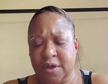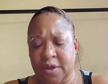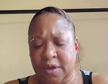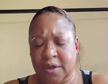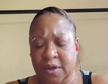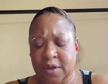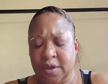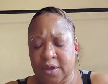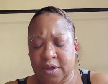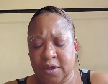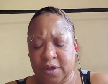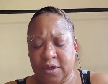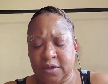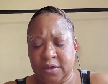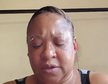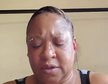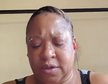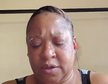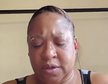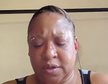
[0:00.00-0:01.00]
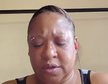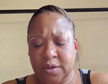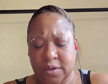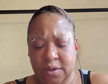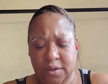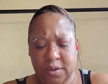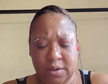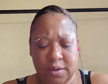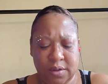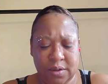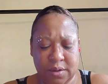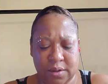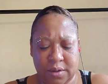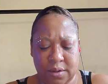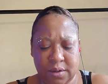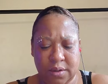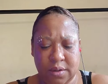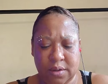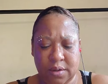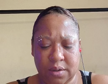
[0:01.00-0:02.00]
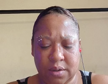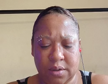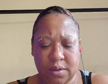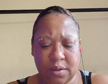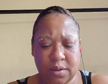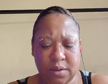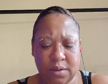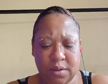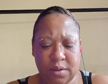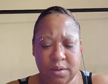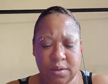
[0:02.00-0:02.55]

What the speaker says: No one is speaking in this clip.